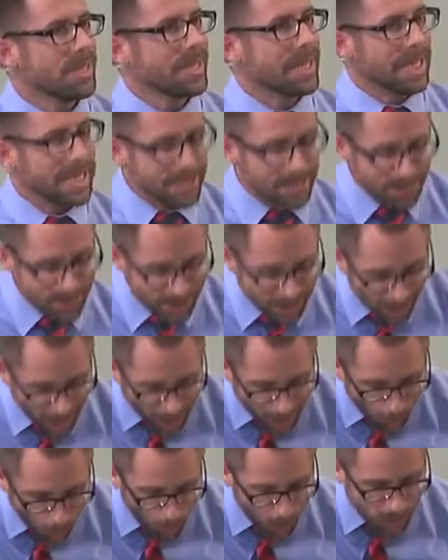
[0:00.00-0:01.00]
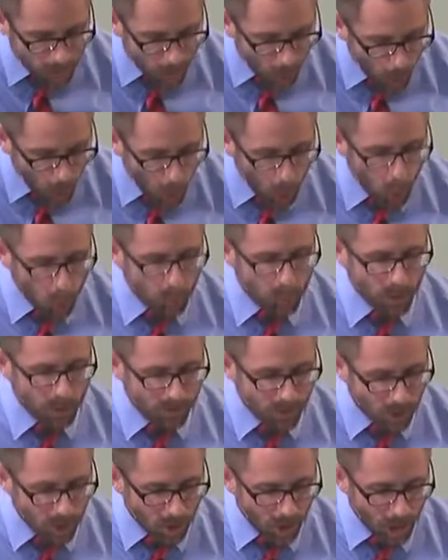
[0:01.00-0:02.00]
He does not want the hope
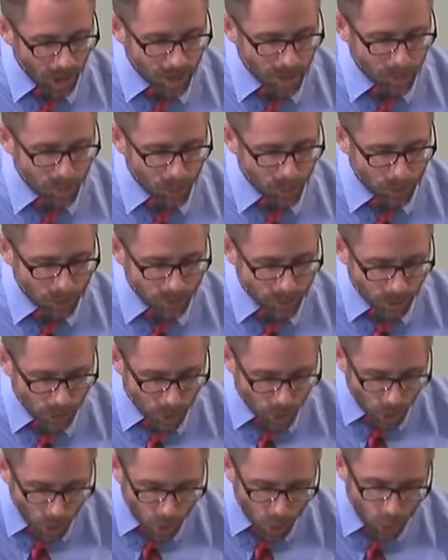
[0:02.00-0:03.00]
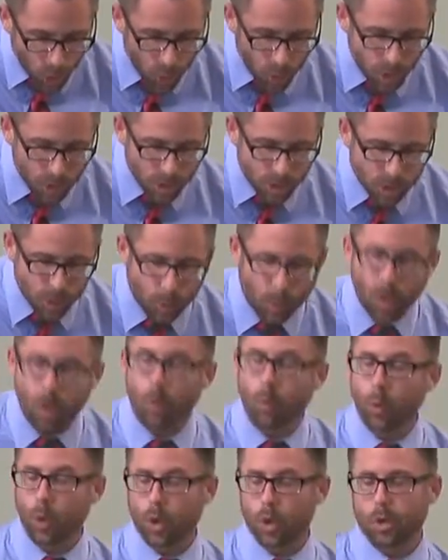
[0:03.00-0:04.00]
of the gospel to go to our
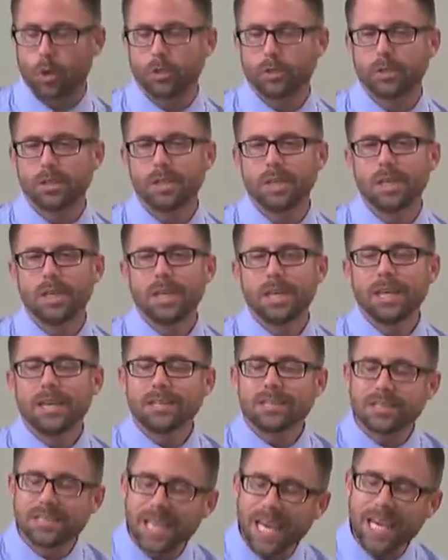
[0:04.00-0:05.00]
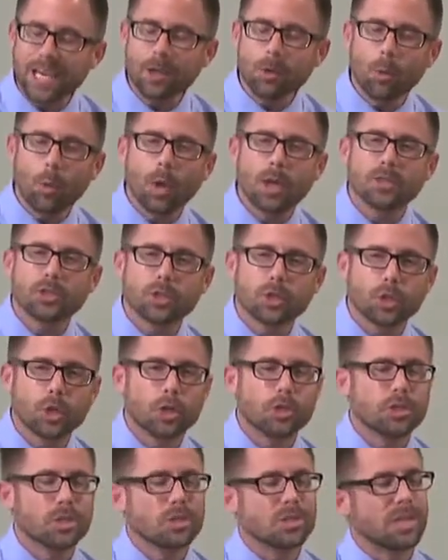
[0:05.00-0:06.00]
world. Satan wants
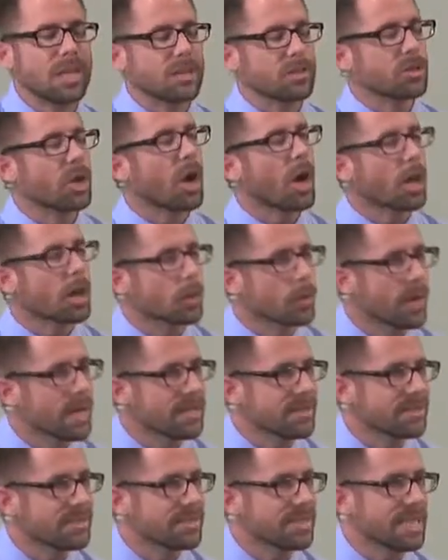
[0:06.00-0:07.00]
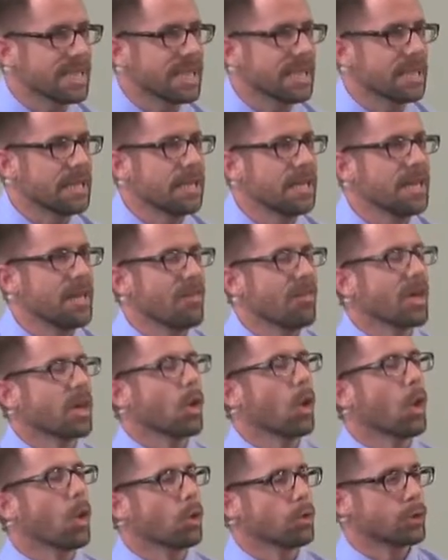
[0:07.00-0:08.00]
churches that tolerate sin, that
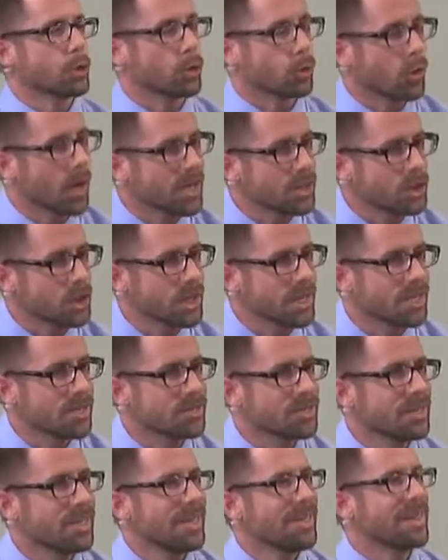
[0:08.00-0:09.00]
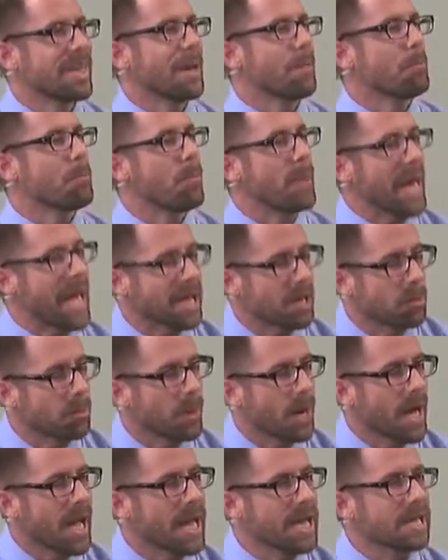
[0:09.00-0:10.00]
hold grudges, that
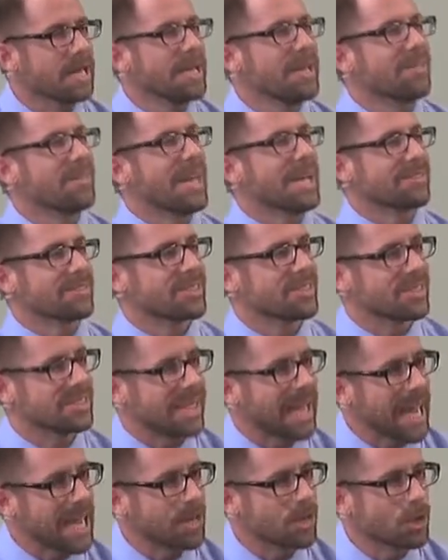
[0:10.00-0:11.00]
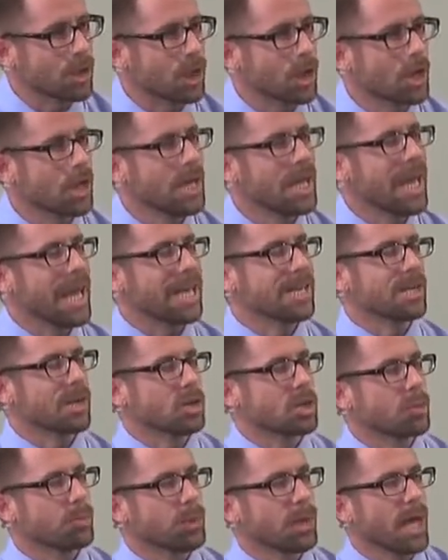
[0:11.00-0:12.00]
backbite, that slander, and
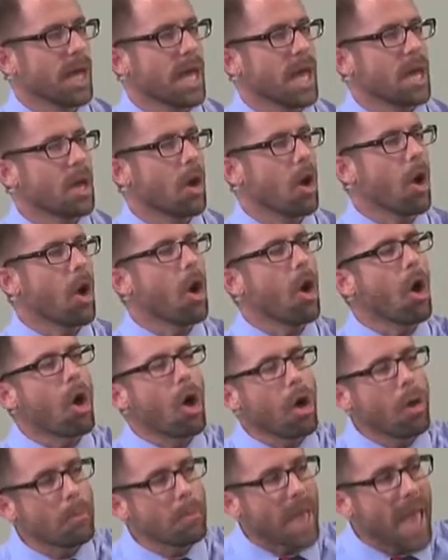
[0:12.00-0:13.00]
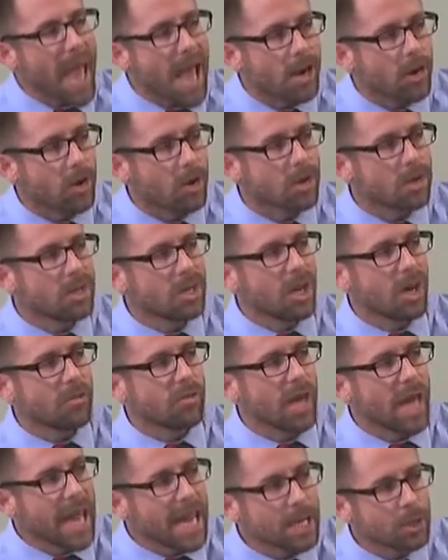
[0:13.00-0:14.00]
display all manner of
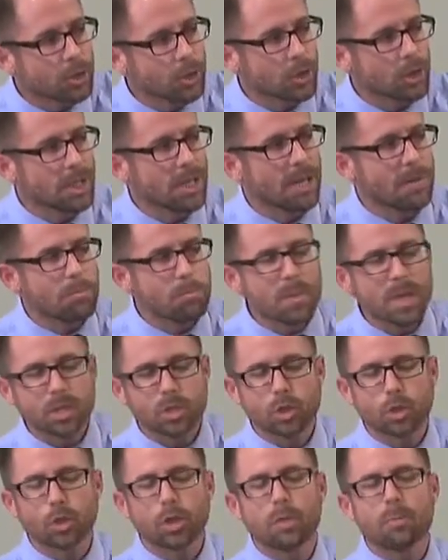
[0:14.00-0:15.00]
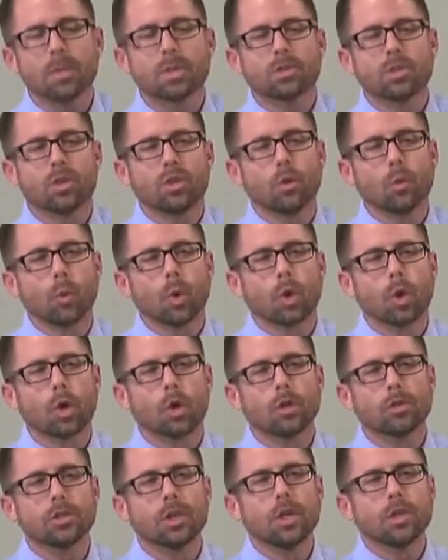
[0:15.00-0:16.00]
hatred and mistreatment to the
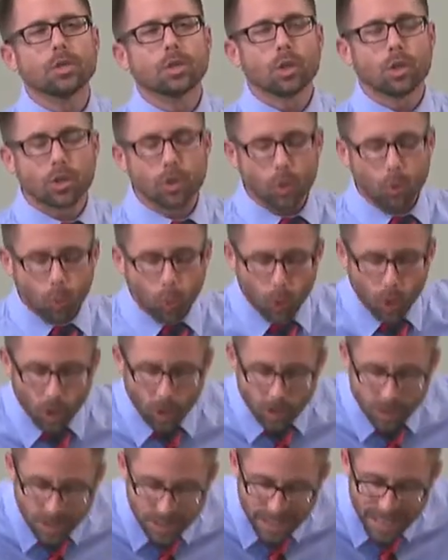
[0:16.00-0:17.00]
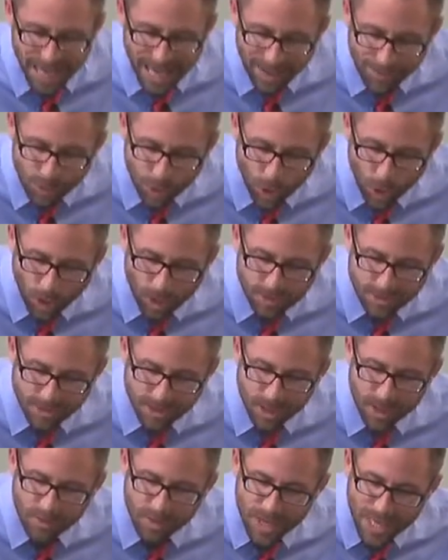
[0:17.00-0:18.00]
world so that the world could have God's
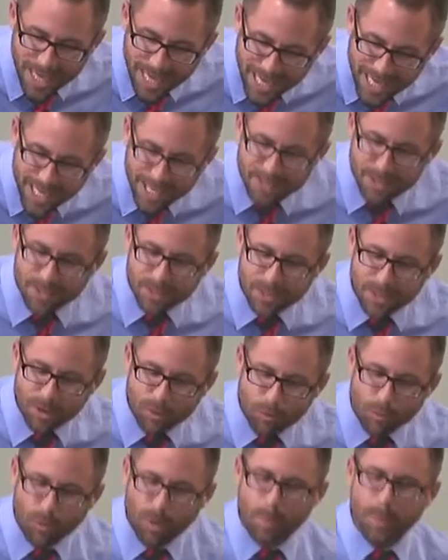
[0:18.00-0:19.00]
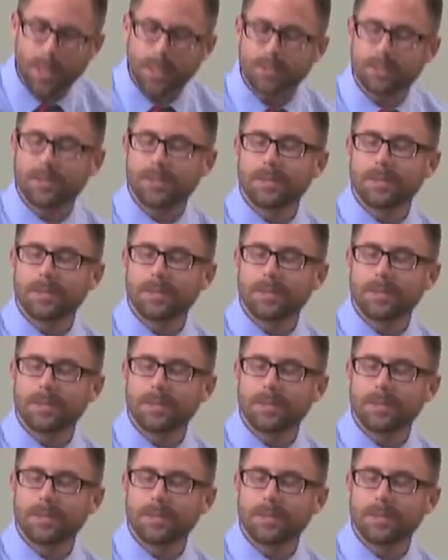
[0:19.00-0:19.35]
love hidden from it.